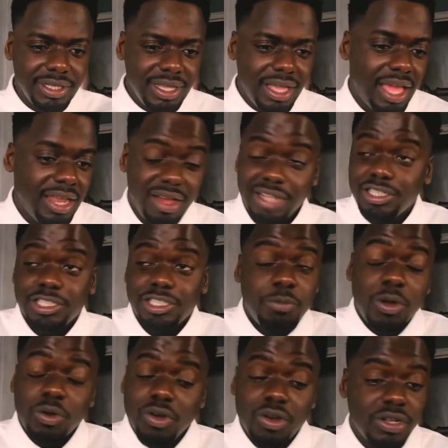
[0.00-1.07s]
And I just
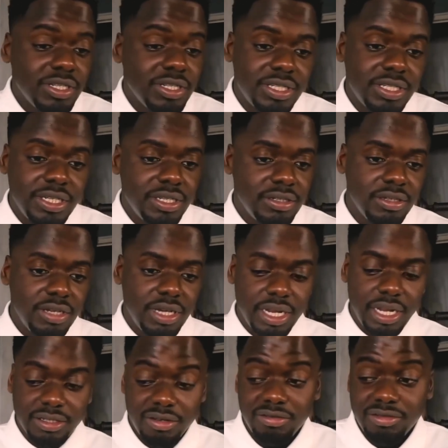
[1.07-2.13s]
spoke honestly, and
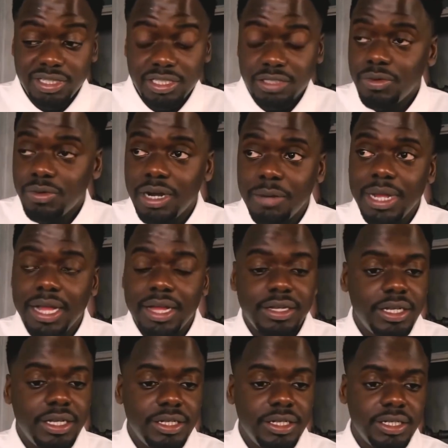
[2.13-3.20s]
I go, this is where I'm at,
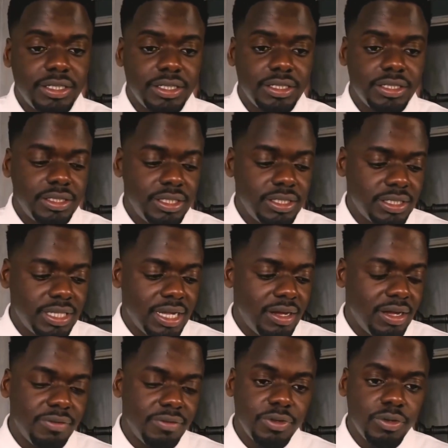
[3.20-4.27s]
and this is how
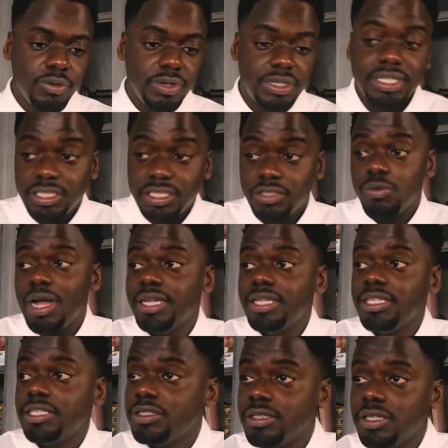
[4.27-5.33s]
I feel, and this is why
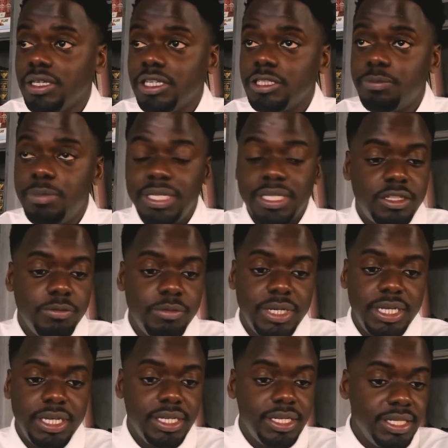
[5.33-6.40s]
this speaks to
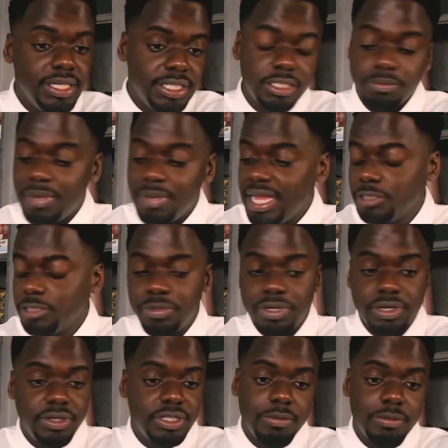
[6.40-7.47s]
me, and this is my
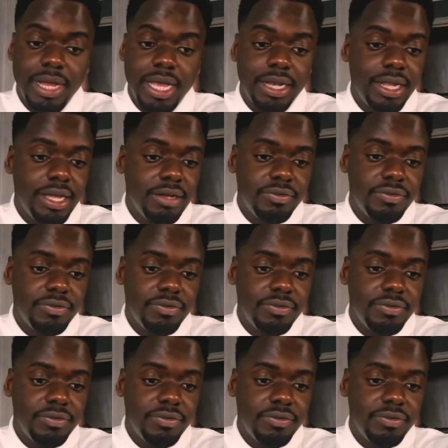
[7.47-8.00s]
experience in my life.